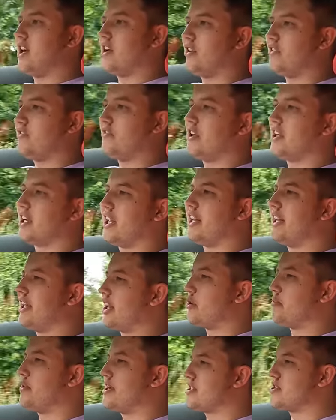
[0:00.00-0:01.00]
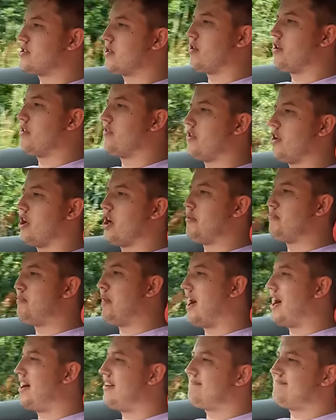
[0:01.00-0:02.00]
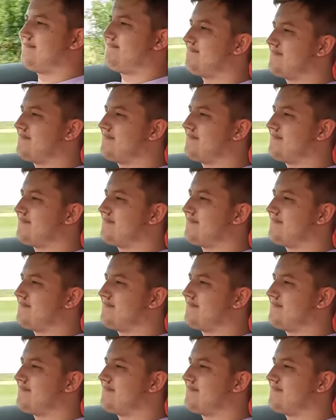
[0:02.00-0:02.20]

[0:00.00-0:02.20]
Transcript: And I feel a little bit sorry for her, but